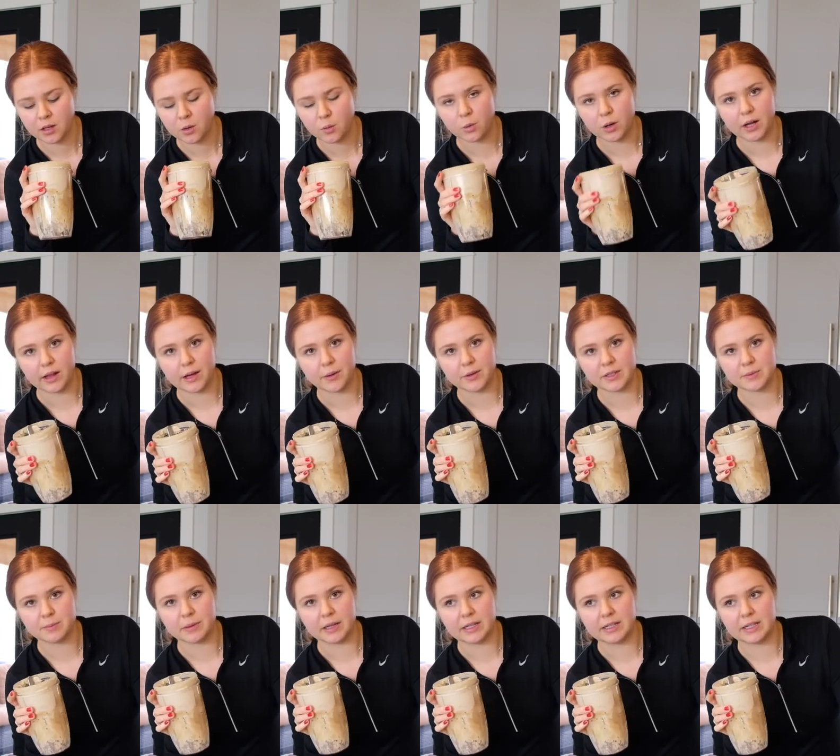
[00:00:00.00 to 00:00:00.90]
while I was
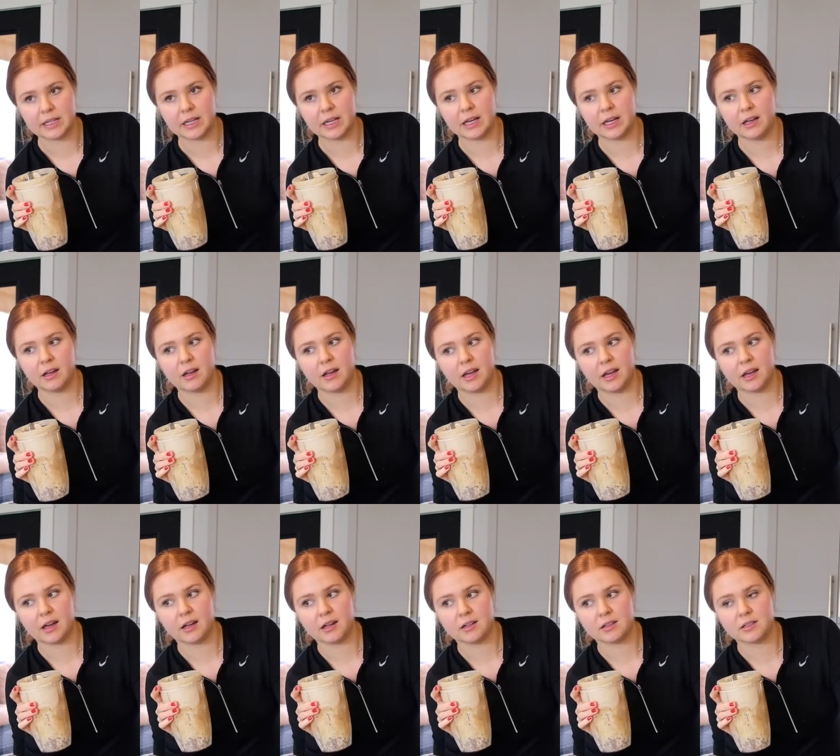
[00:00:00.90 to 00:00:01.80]
blending it,
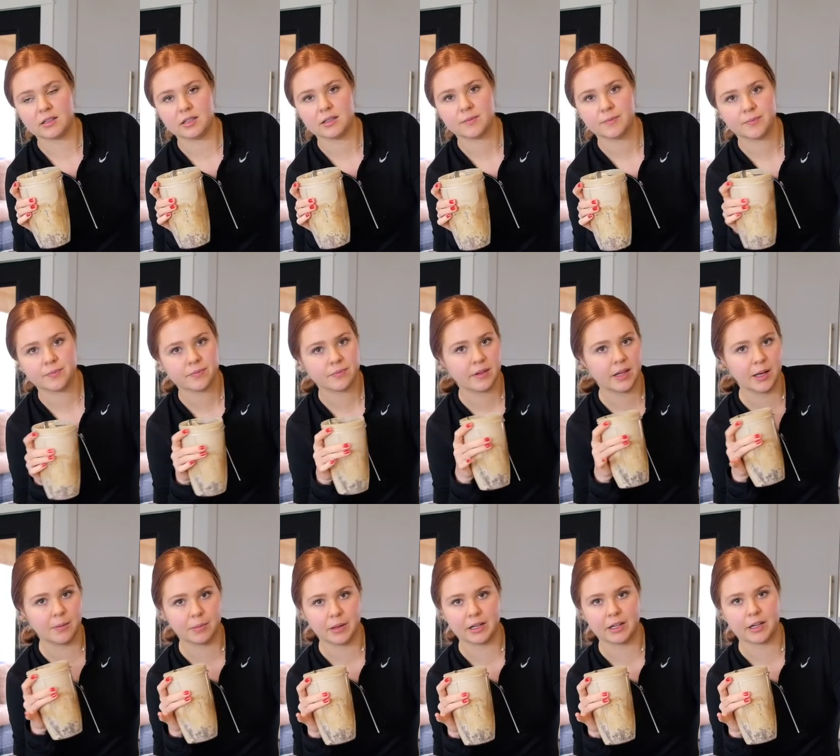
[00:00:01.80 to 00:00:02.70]
and
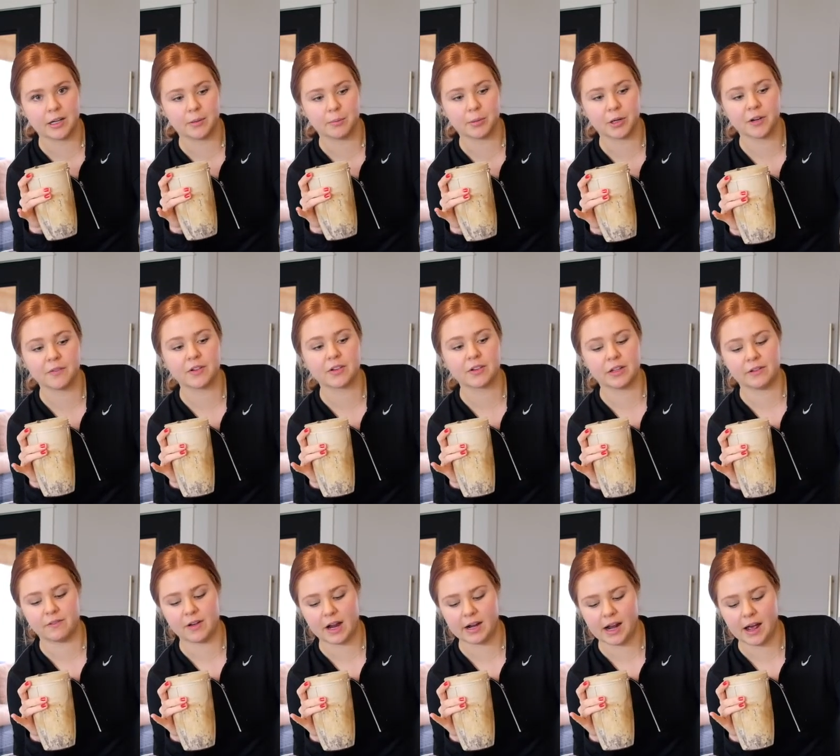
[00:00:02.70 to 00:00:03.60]
it blended up perfectly
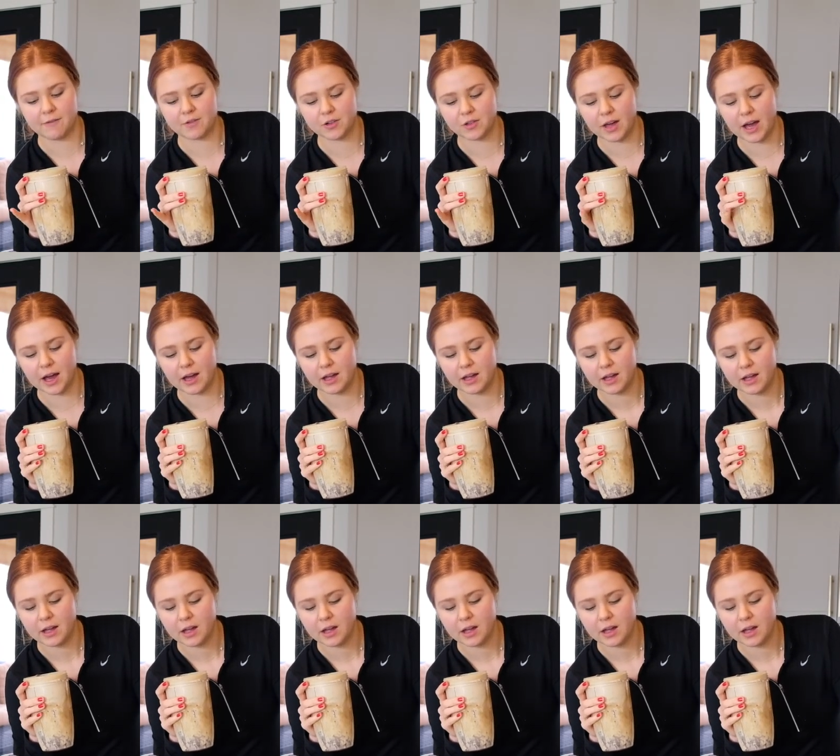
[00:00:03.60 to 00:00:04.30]
fine after that.